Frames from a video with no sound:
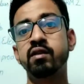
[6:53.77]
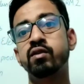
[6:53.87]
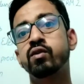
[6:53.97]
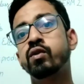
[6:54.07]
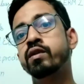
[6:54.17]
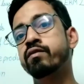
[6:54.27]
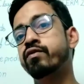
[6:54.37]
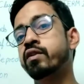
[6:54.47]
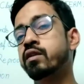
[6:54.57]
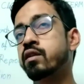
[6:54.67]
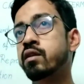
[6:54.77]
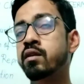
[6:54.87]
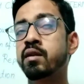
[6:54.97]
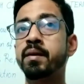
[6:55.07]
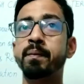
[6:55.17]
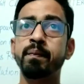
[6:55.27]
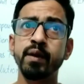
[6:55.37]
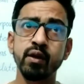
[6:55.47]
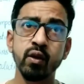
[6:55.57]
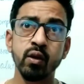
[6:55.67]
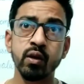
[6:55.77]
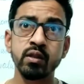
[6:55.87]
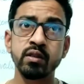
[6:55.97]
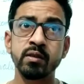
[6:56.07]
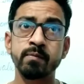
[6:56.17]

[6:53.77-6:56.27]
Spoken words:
going further? Because